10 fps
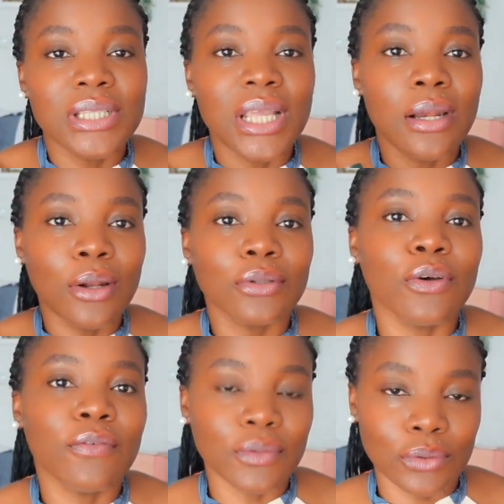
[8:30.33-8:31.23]
a lot
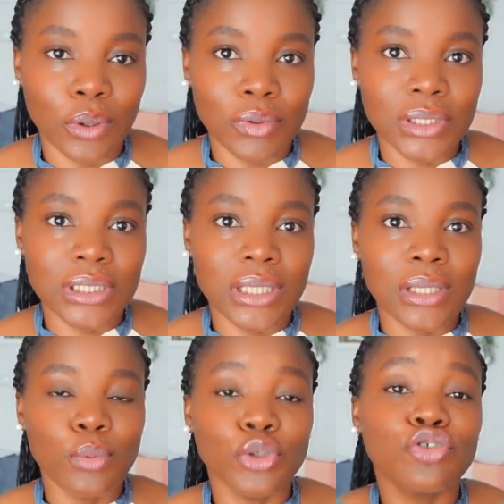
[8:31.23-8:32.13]
of
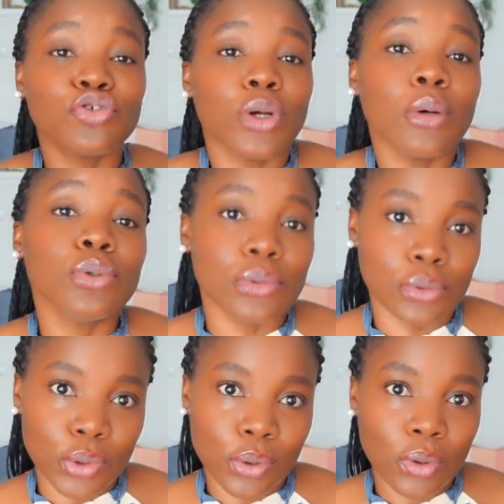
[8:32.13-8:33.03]
authority, we struggle to
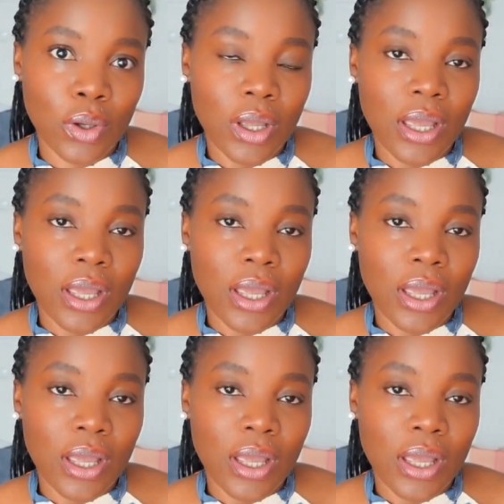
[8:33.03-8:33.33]
talk,